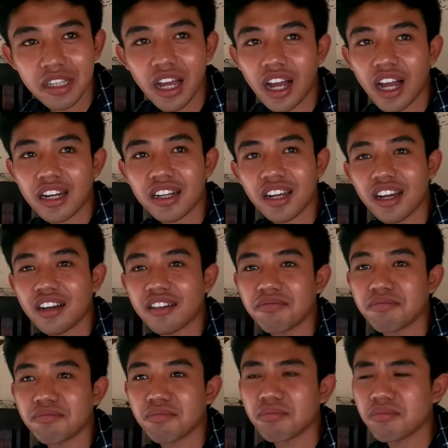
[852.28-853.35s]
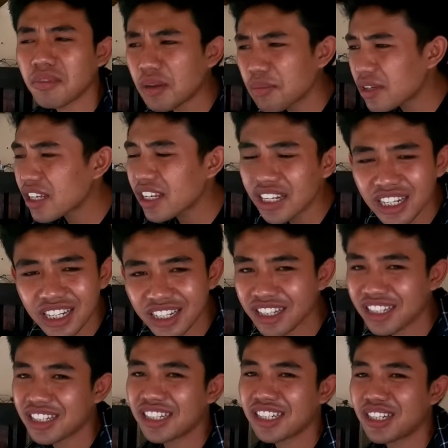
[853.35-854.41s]
Jakarta. Yeah.
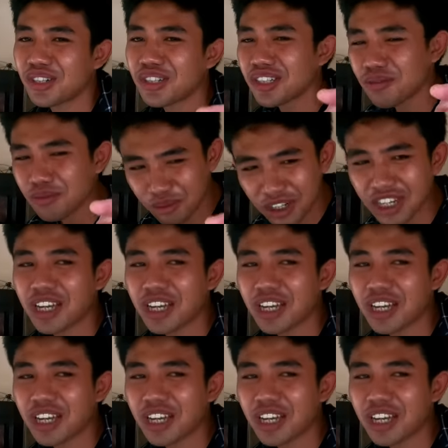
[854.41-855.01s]
A very small